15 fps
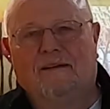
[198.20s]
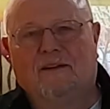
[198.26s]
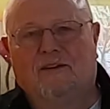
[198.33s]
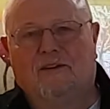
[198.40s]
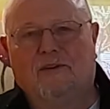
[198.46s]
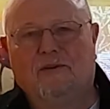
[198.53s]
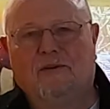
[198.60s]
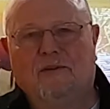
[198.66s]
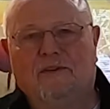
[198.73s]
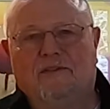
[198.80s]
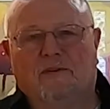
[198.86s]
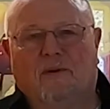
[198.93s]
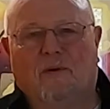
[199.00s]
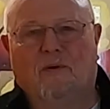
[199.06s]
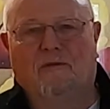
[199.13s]
the tune is
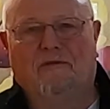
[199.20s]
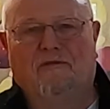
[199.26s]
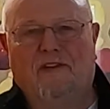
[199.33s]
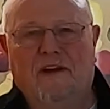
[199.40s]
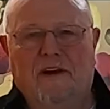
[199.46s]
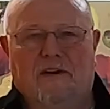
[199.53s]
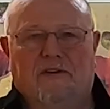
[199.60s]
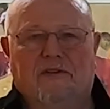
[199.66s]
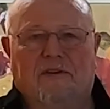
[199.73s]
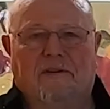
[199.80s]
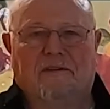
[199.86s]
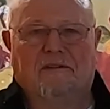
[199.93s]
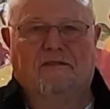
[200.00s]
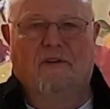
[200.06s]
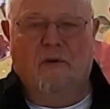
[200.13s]
an old Finnish
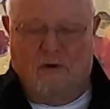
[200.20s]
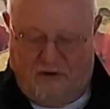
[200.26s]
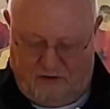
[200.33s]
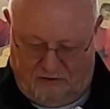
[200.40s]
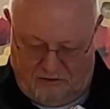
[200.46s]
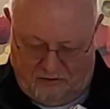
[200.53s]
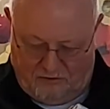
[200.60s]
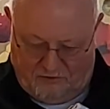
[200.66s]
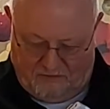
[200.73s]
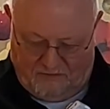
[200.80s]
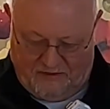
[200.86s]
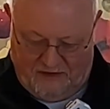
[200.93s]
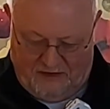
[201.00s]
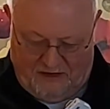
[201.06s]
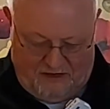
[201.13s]
folk tune.
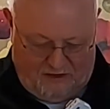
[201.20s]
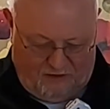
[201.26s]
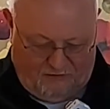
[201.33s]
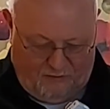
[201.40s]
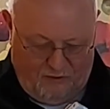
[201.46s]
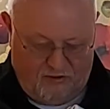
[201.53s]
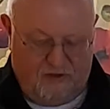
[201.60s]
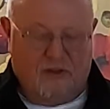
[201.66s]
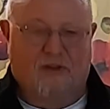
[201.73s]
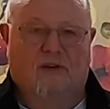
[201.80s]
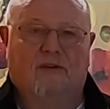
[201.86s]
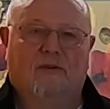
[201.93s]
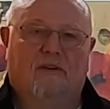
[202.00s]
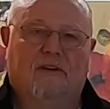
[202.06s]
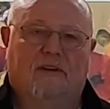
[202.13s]
It's first
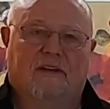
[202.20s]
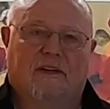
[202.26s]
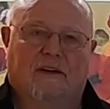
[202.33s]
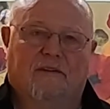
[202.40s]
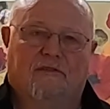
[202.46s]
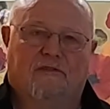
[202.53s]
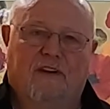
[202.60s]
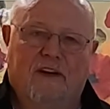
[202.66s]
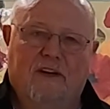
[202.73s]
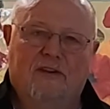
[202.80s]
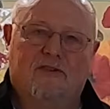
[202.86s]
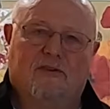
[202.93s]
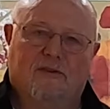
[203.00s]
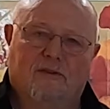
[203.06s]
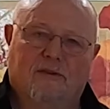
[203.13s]
included in the
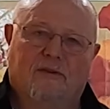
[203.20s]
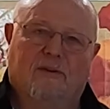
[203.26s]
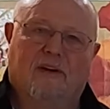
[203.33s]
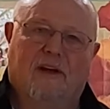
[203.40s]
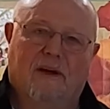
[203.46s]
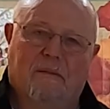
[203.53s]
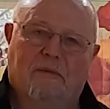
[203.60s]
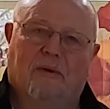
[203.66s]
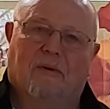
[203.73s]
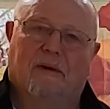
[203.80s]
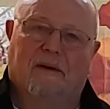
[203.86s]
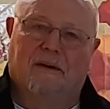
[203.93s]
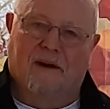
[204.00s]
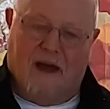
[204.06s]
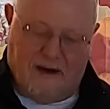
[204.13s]
Finnish Lutheran hymnal
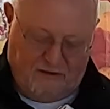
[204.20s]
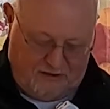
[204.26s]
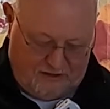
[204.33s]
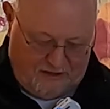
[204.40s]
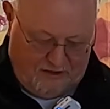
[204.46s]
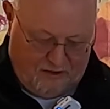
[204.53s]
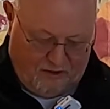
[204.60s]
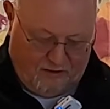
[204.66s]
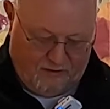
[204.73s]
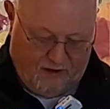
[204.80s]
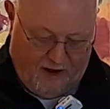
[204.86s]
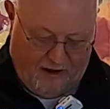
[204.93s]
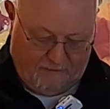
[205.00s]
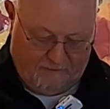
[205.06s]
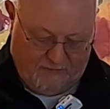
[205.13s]
in
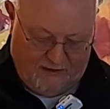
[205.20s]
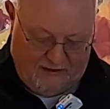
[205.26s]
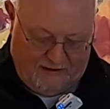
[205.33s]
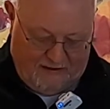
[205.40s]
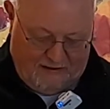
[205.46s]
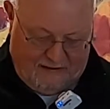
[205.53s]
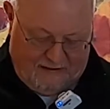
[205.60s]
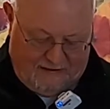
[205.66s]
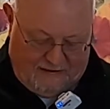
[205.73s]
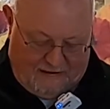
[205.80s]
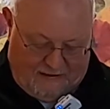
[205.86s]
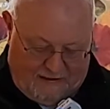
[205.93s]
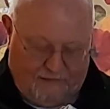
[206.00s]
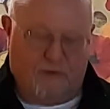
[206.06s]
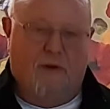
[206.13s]
1909.
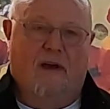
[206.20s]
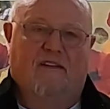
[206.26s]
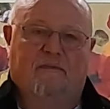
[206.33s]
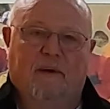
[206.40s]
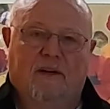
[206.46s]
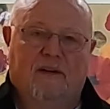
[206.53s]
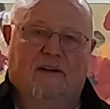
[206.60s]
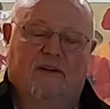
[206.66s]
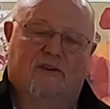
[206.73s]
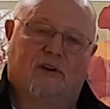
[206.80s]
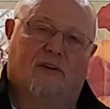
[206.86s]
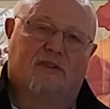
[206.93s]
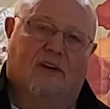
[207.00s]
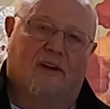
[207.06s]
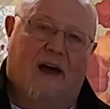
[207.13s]
If you have been to
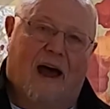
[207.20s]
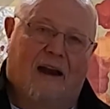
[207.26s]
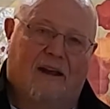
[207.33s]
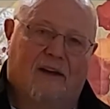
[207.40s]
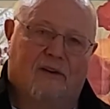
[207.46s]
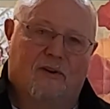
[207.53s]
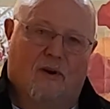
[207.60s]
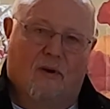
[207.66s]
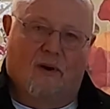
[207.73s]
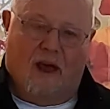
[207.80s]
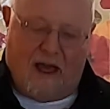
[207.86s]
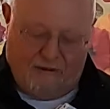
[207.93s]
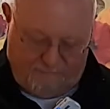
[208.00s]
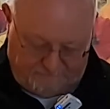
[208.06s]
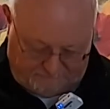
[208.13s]
church a lot in your
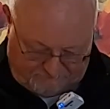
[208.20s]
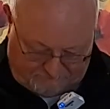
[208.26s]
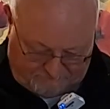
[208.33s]
life,